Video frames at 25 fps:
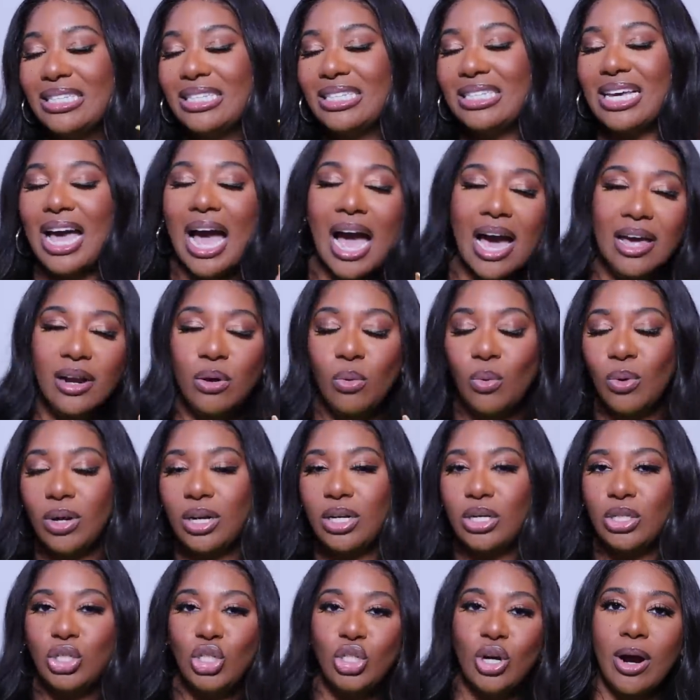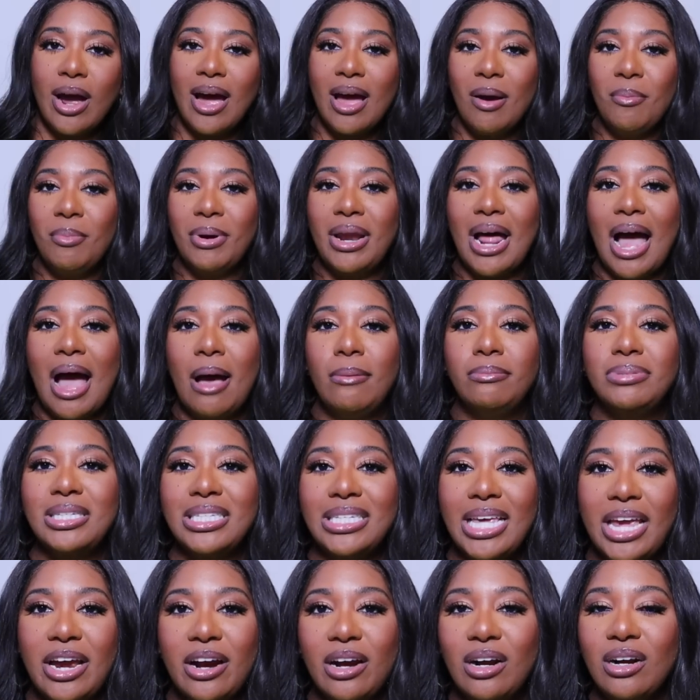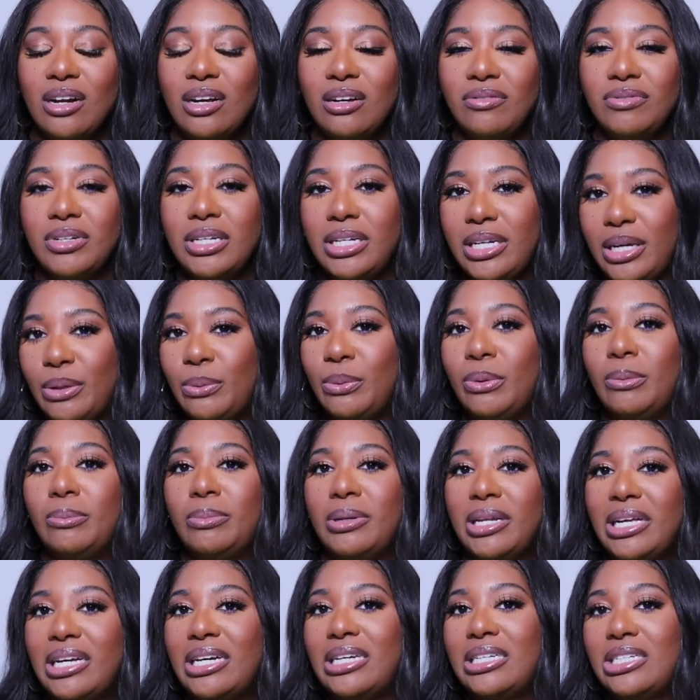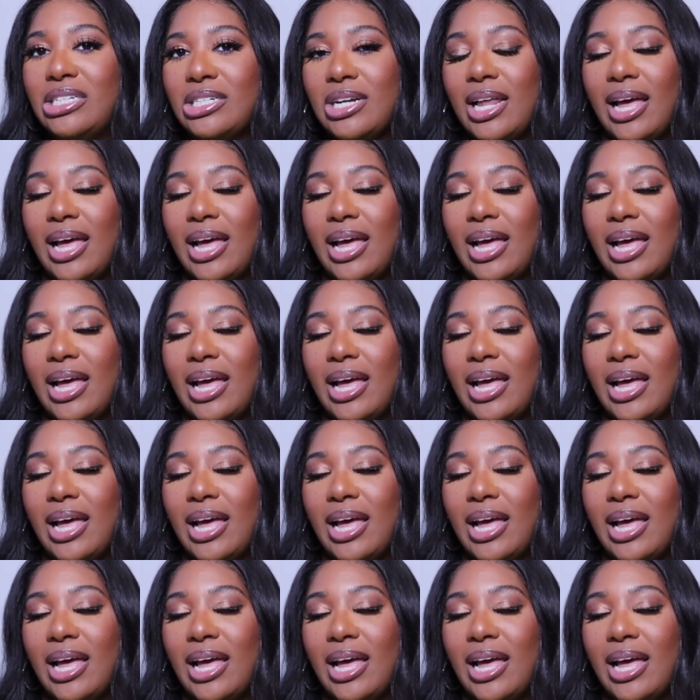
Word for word: kind of wanting to try, but I'm scared of a liquid blush.